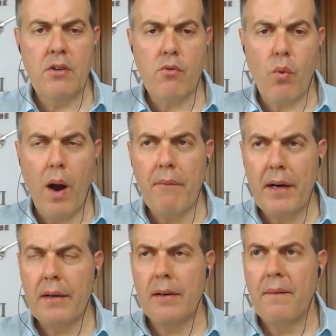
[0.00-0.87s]

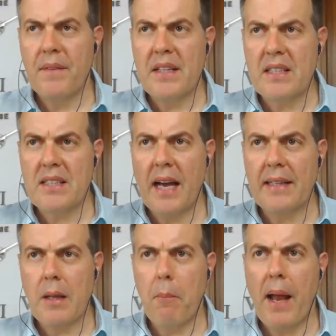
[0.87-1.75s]
rubber
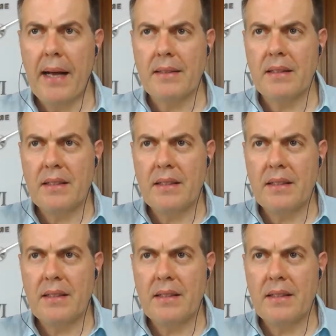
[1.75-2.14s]
inside the plant